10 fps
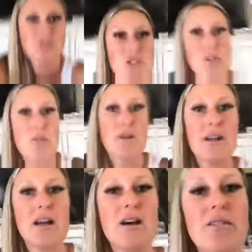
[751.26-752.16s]
to show you right
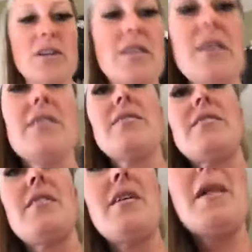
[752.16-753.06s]
now. Look at this.
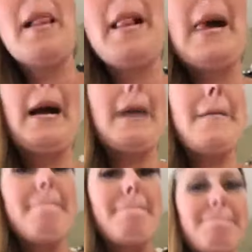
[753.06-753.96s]

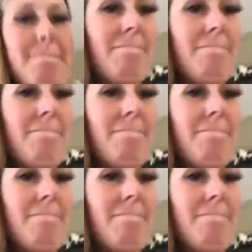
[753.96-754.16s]
Um,